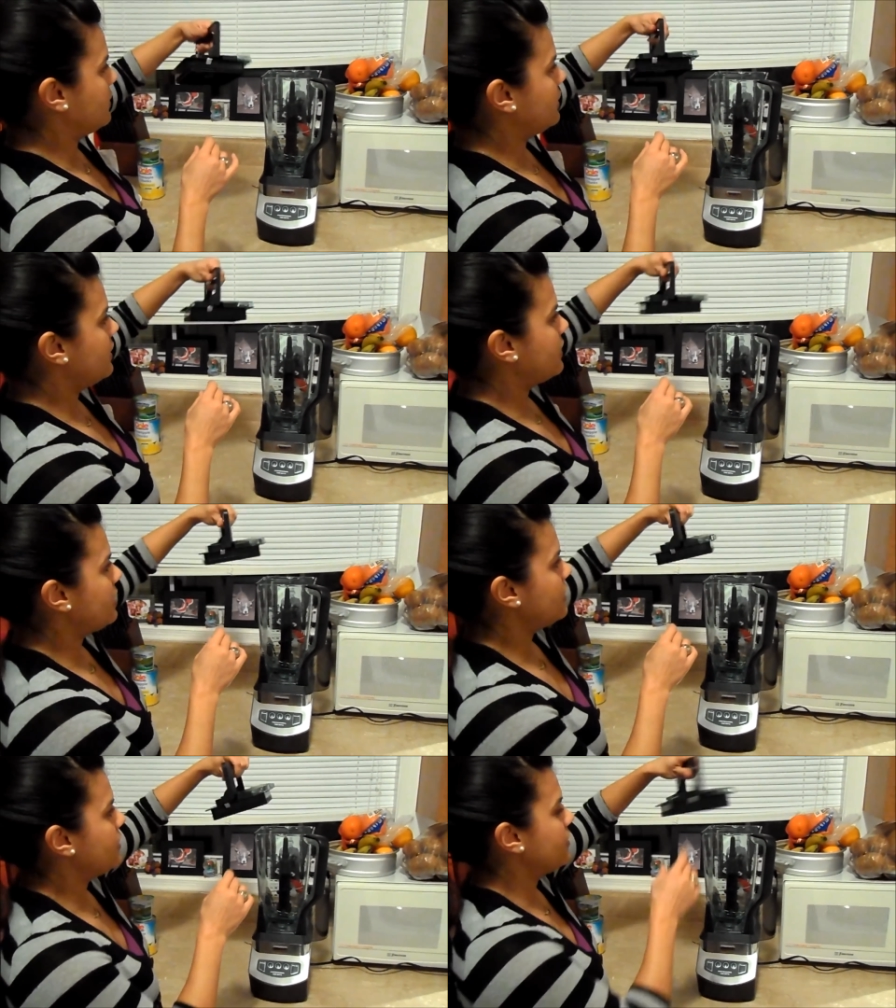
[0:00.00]
the
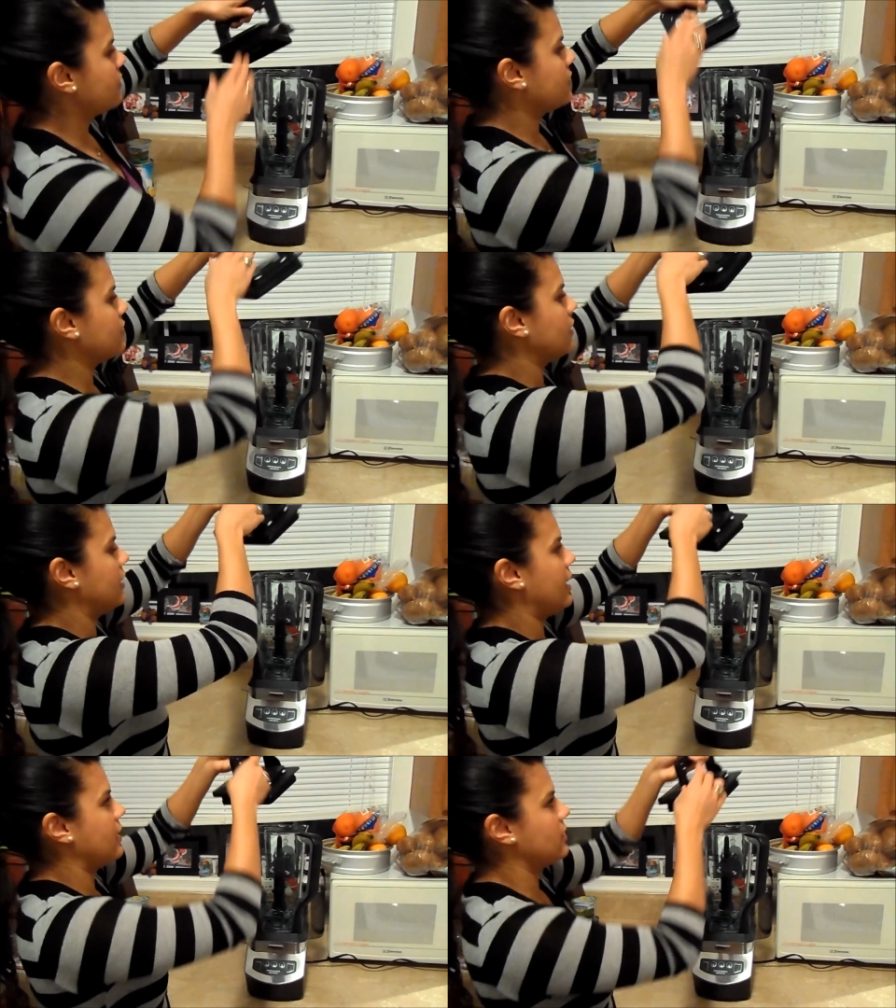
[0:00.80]
lid,
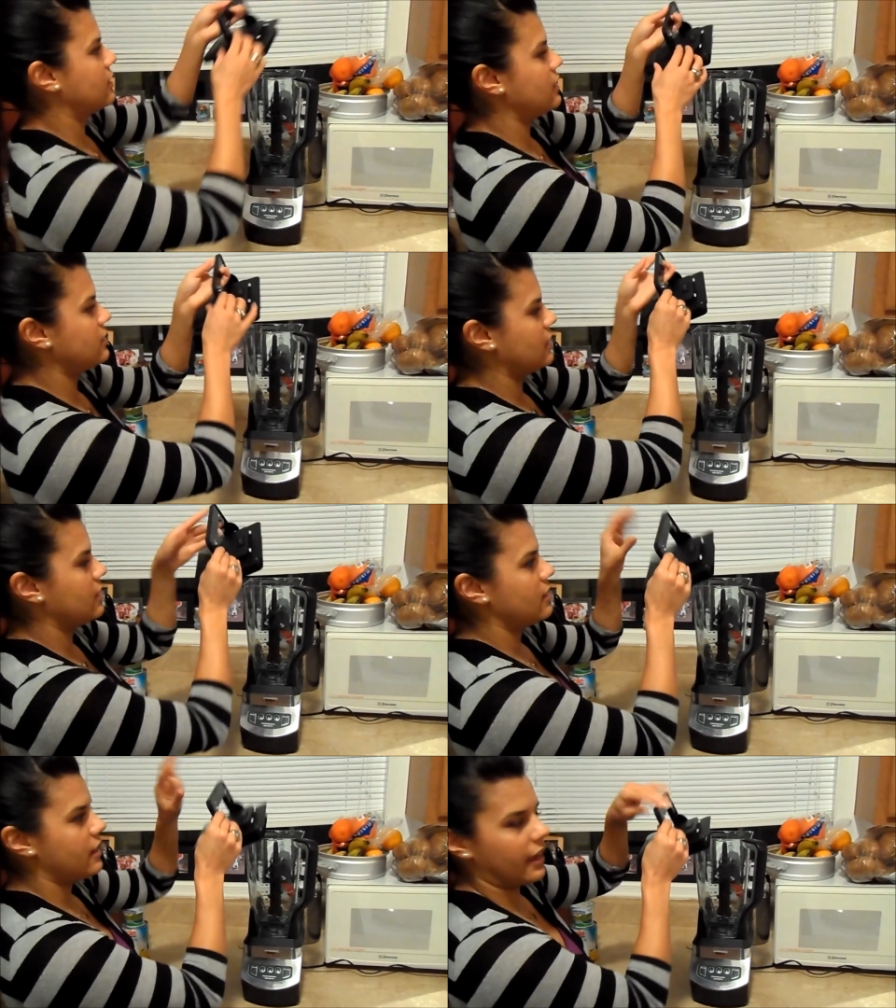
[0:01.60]
and it ha this
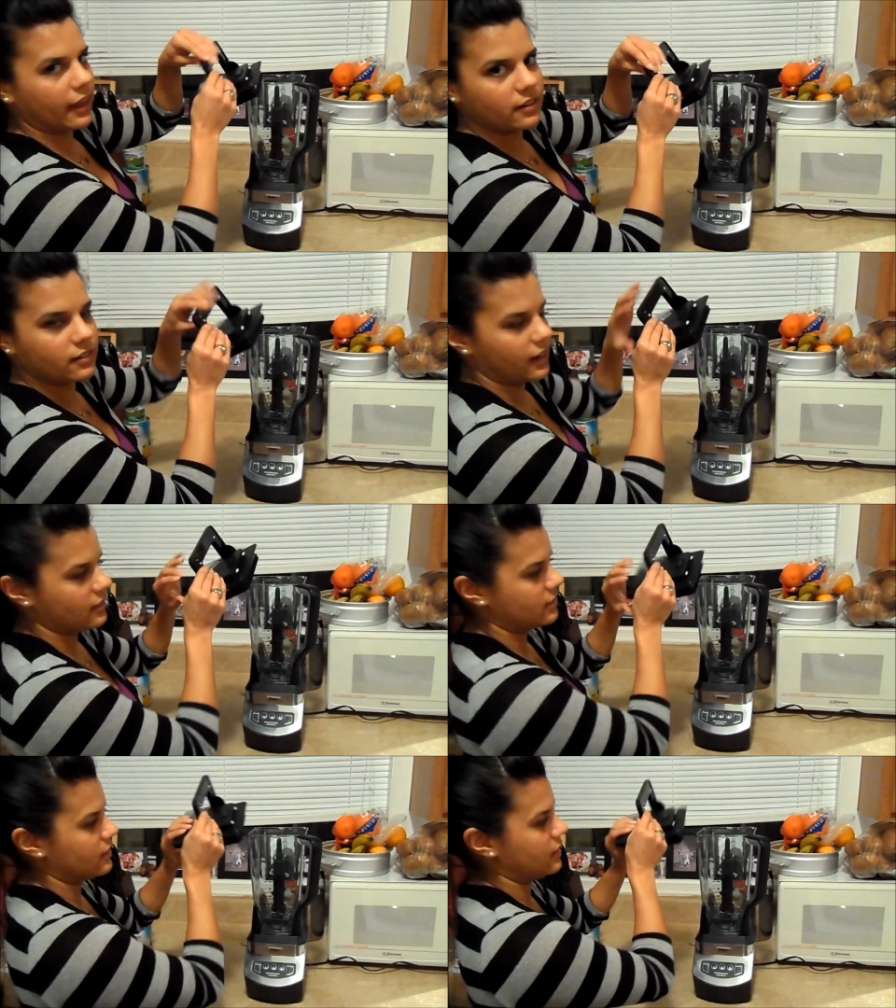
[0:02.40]
handle
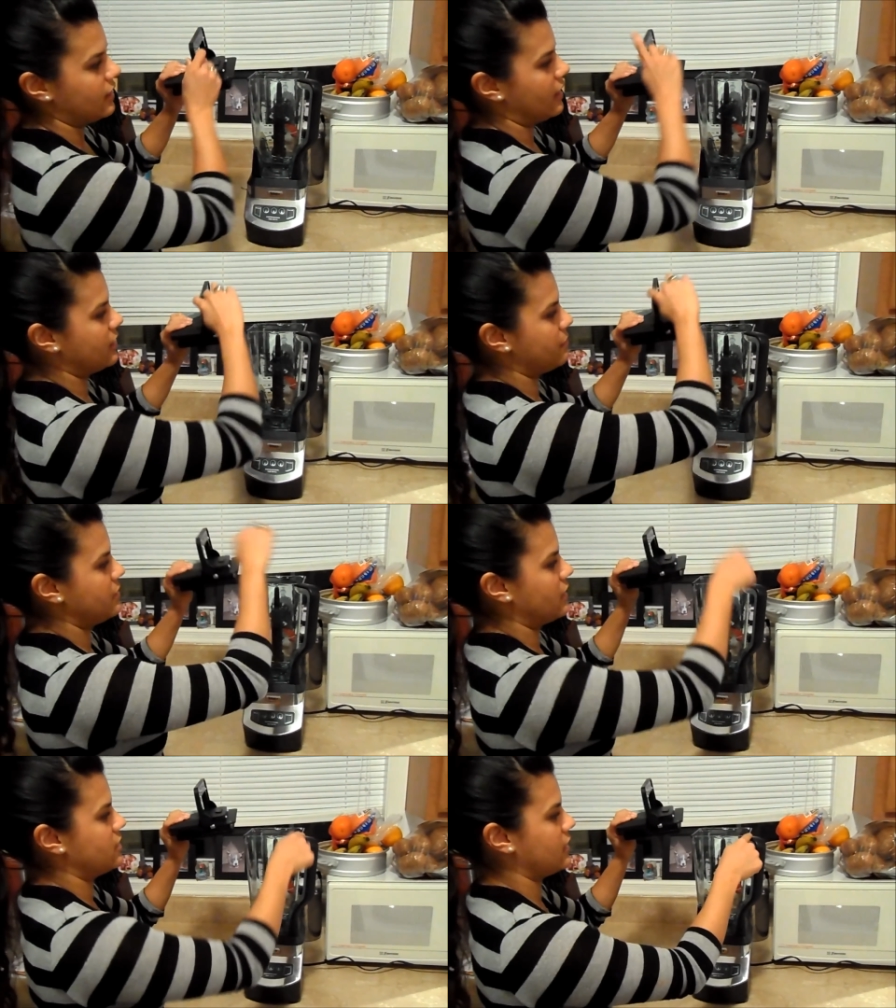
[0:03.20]
has to end
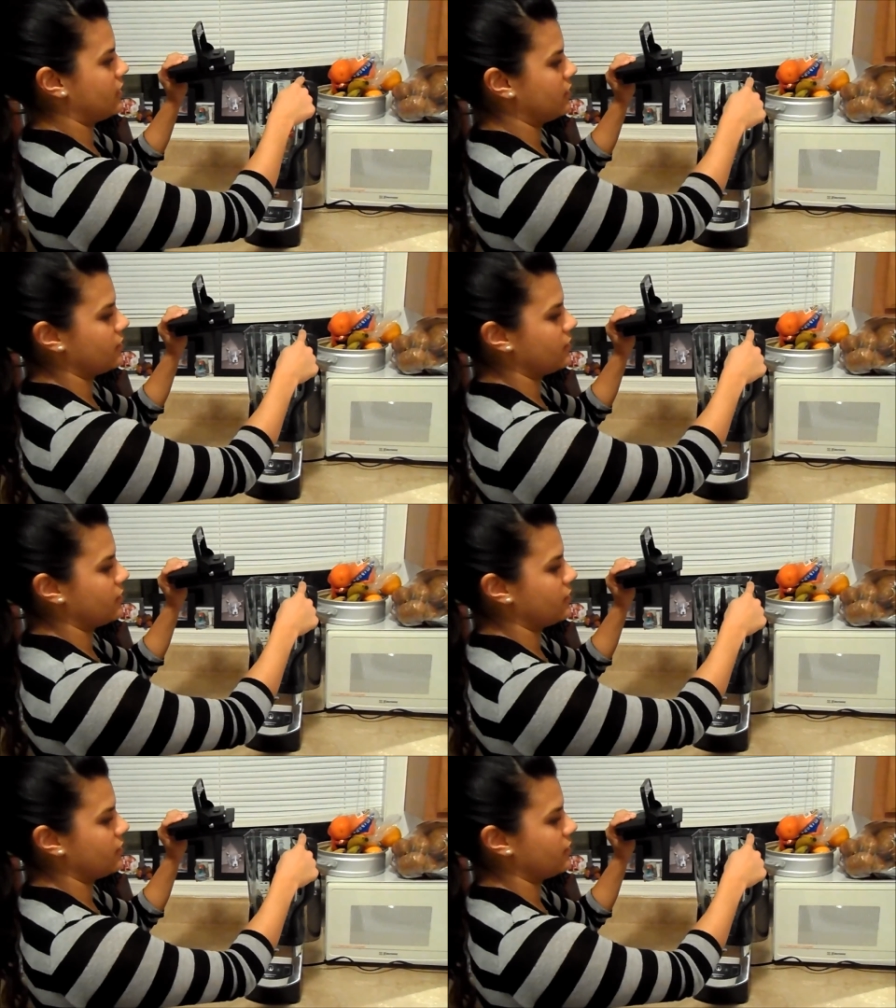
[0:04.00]
up touching